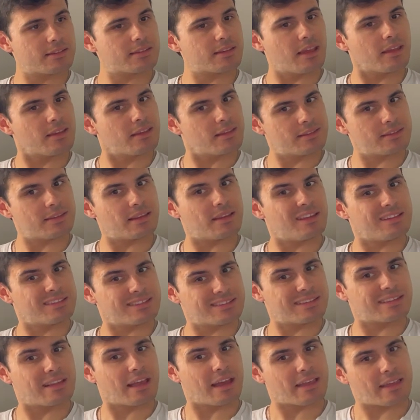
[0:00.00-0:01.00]

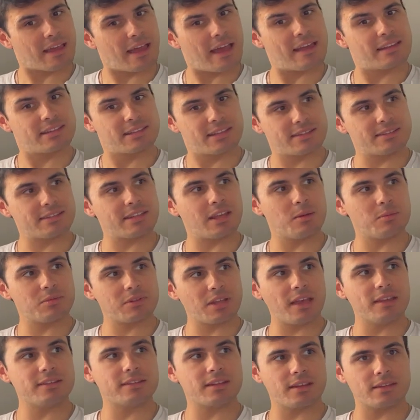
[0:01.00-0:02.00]
it's like has the same
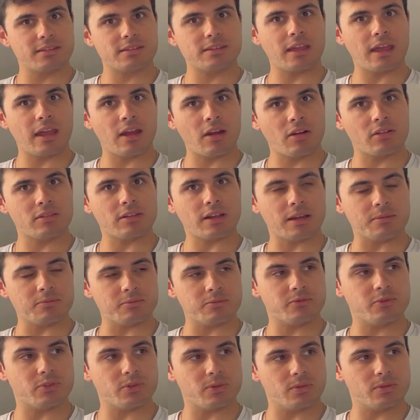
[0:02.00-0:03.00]
taste as the airline
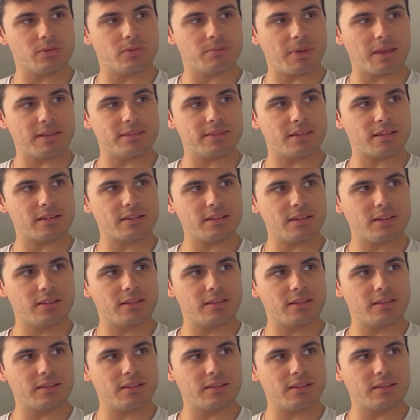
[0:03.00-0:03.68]
food, basically.